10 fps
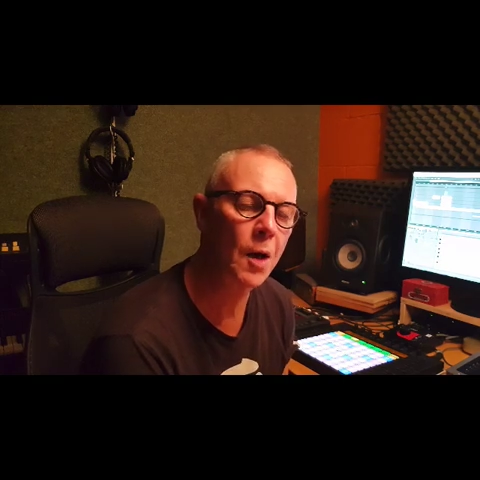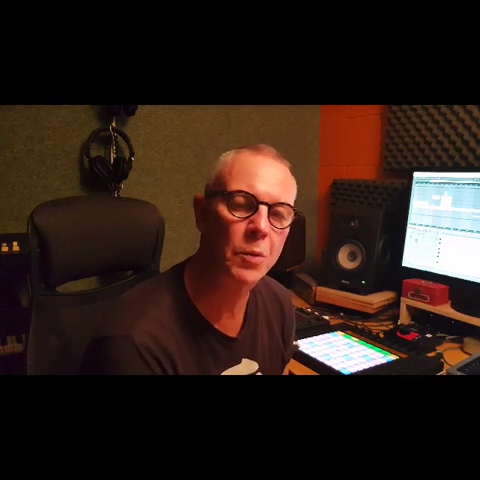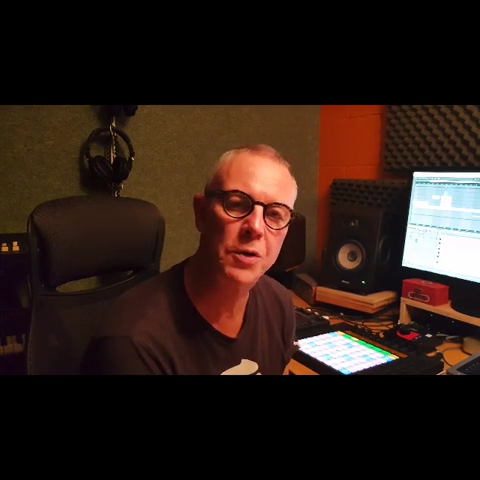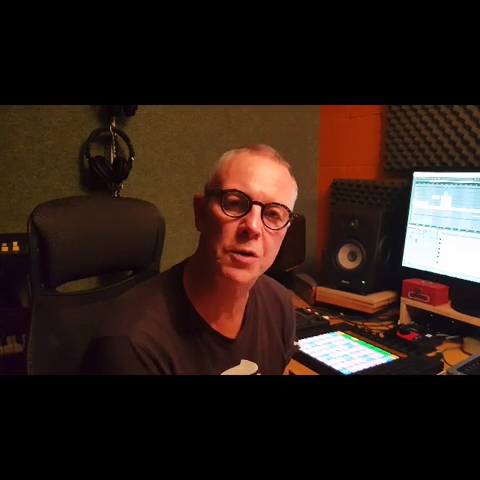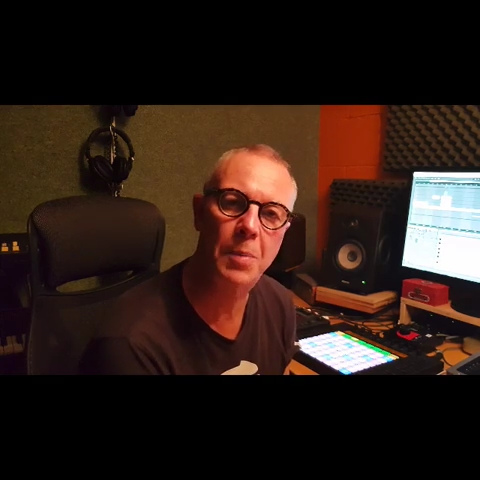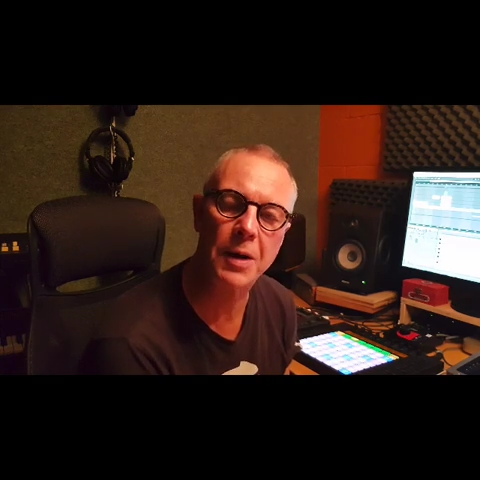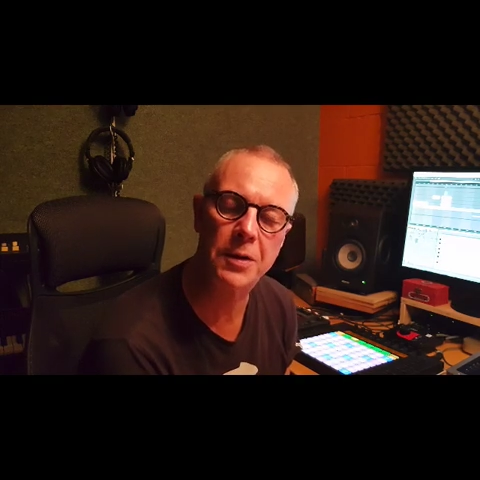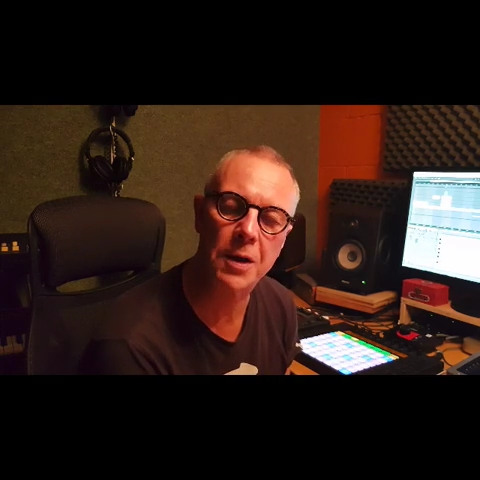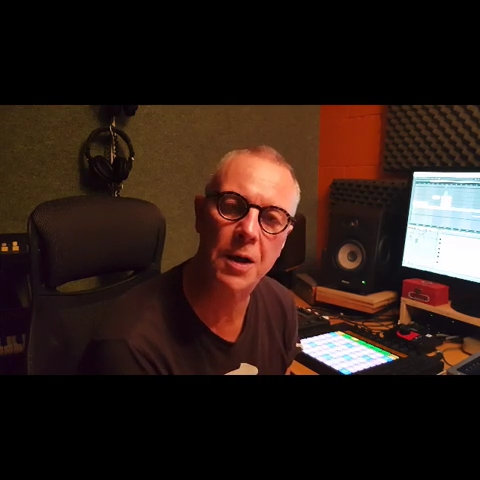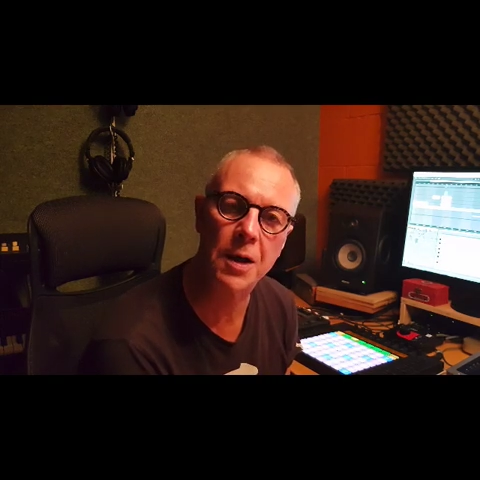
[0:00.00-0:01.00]
which is
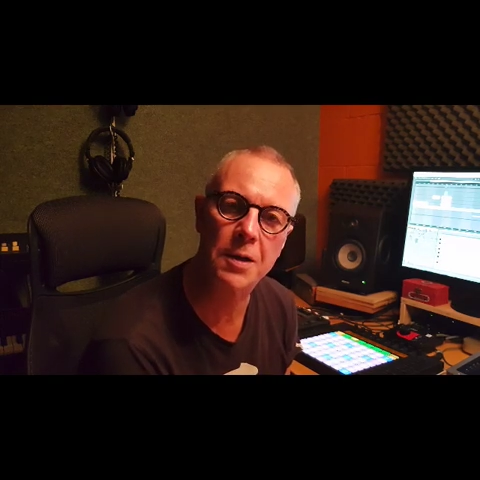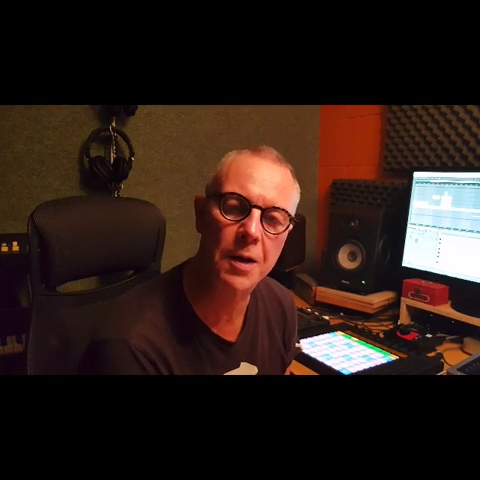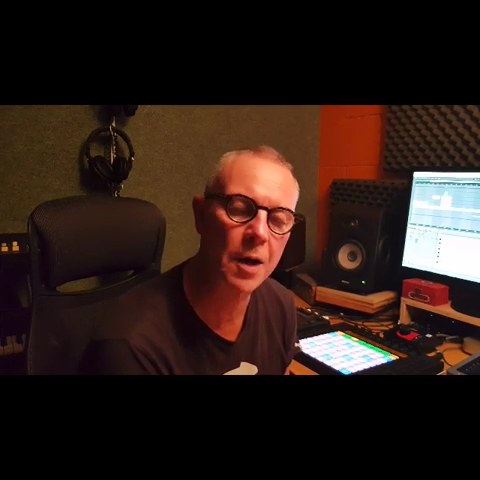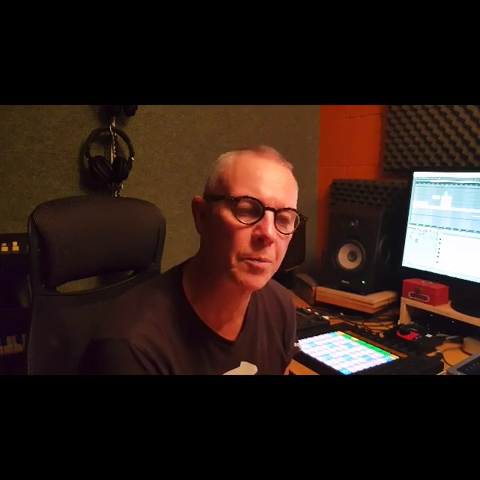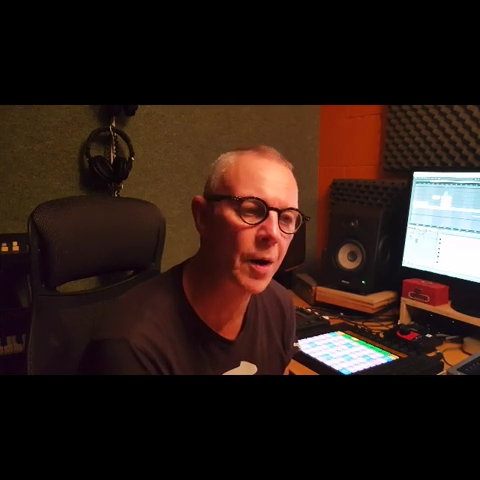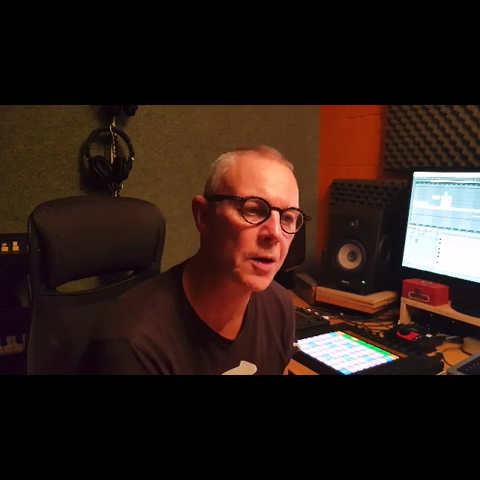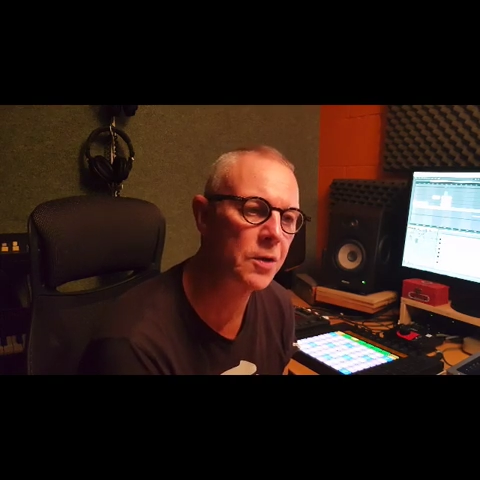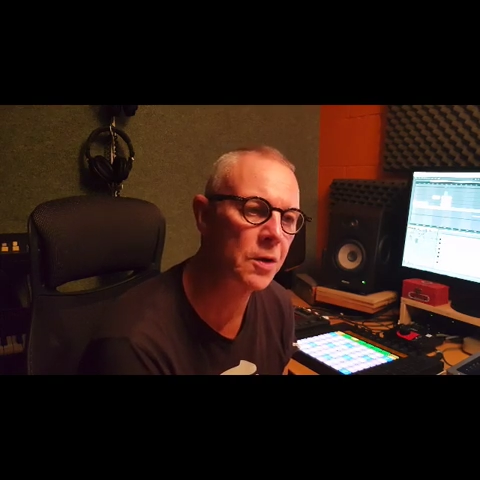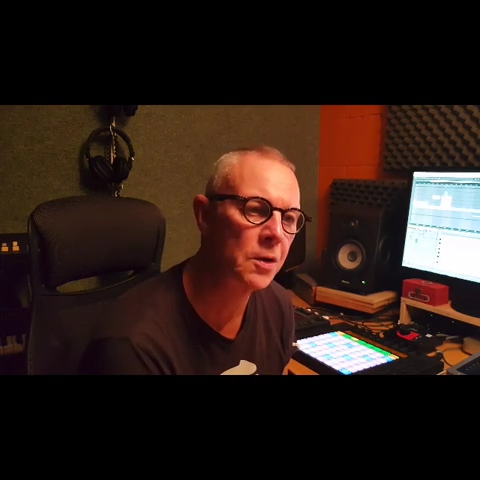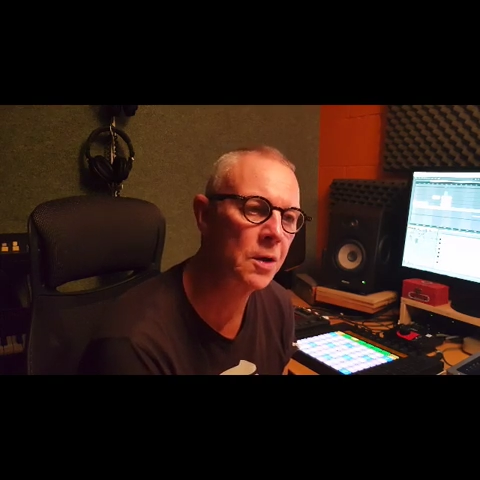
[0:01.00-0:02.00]
basically a
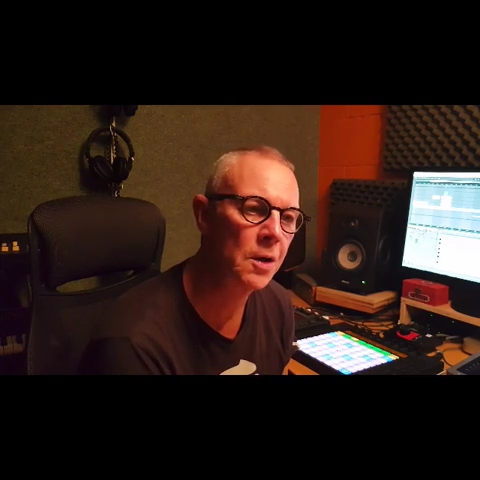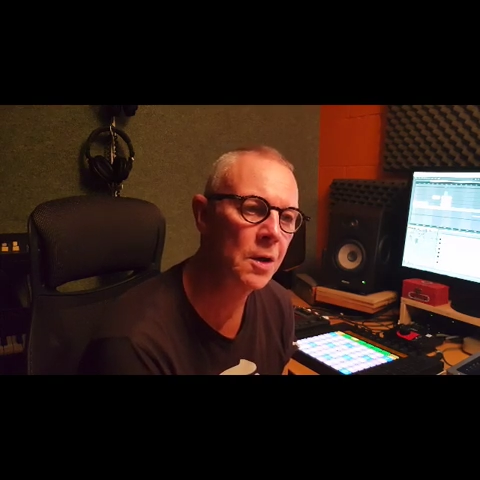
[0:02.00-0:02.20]
celebration